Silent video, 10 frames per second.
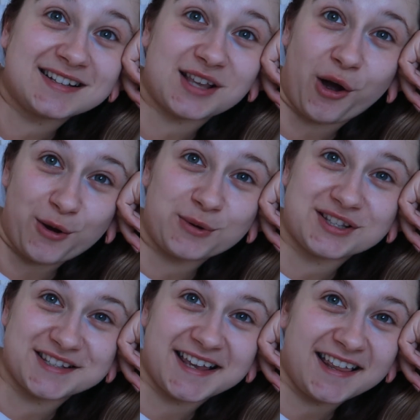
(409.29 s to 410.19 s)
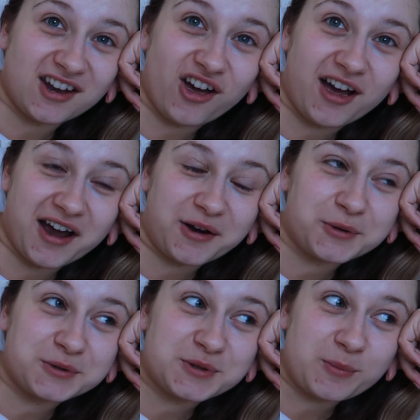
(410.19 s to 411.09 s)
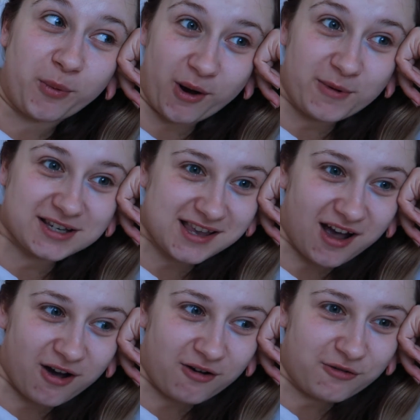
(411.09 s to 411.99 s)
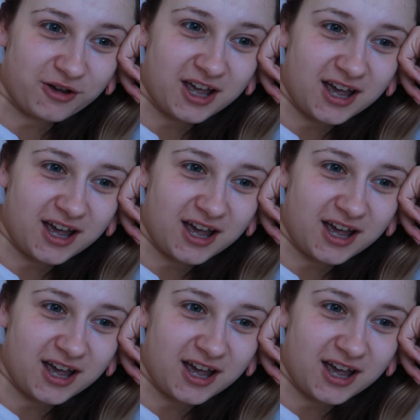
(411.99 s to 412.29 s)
because I was in her house by myself,